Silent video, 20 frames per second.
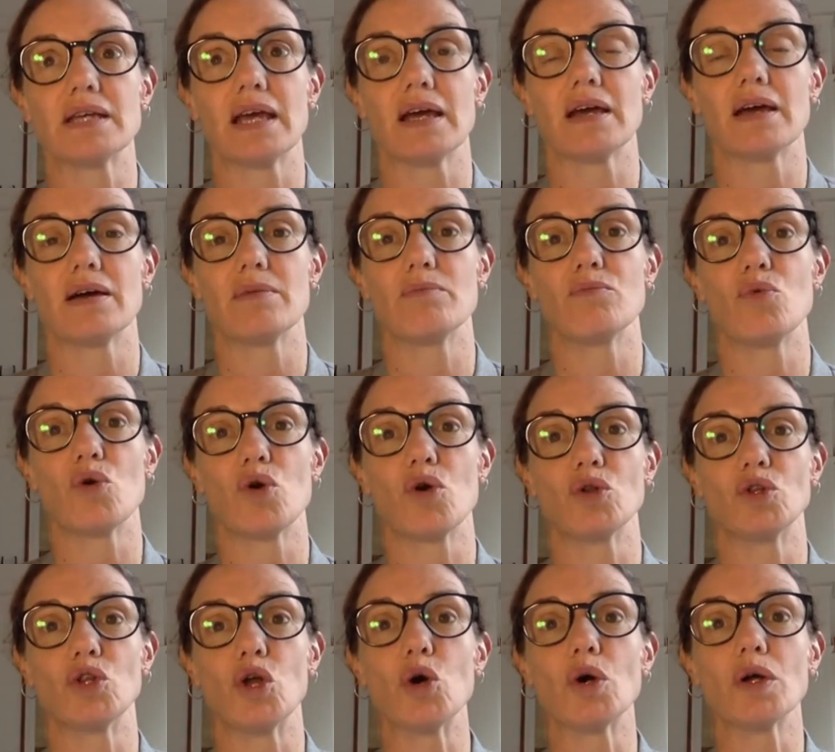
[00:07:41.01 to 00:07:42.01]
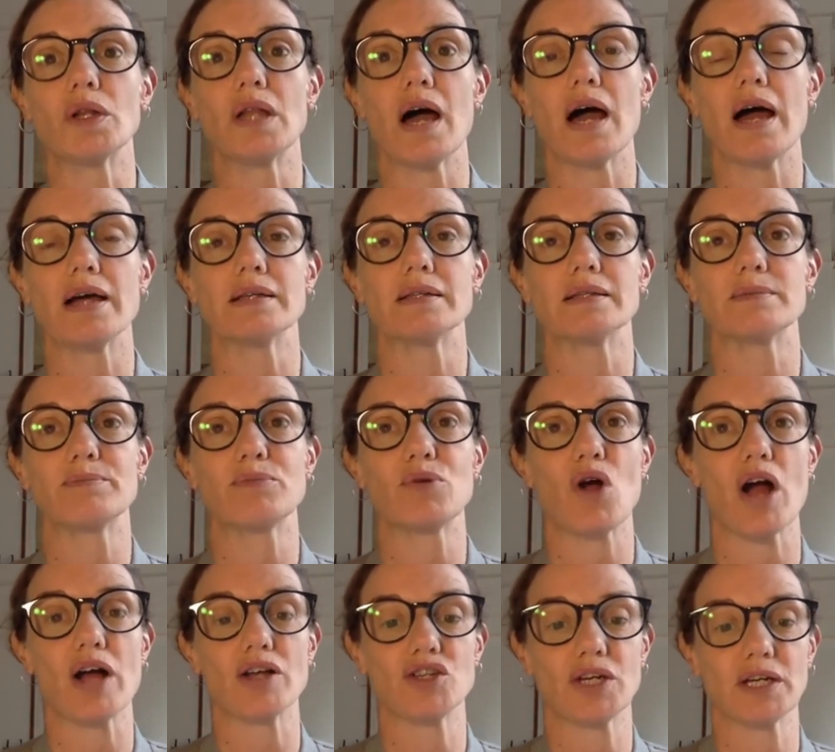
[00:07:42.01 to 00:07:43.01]
a more localized
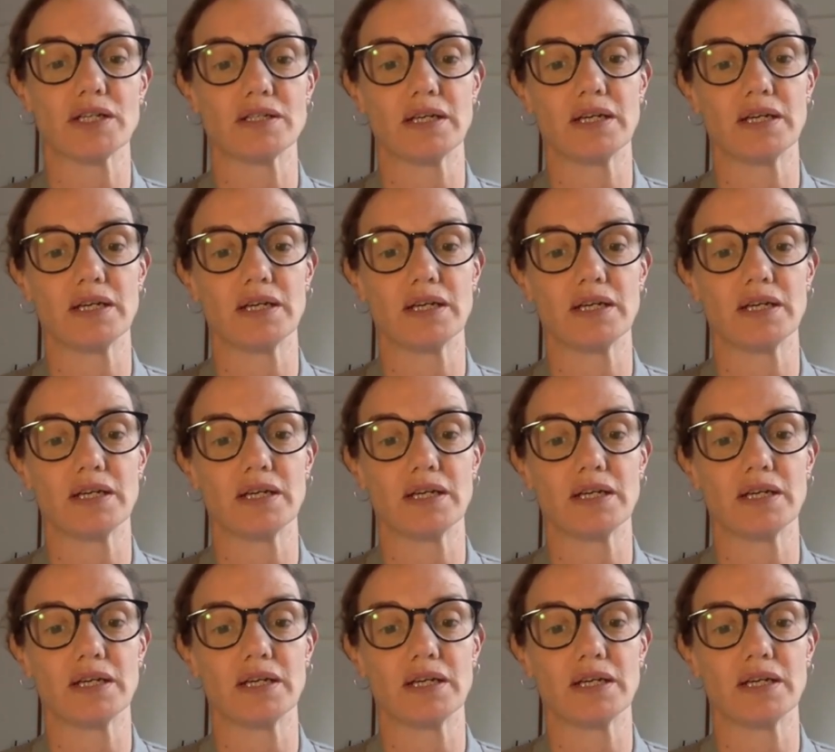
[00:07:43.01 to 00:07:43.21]
project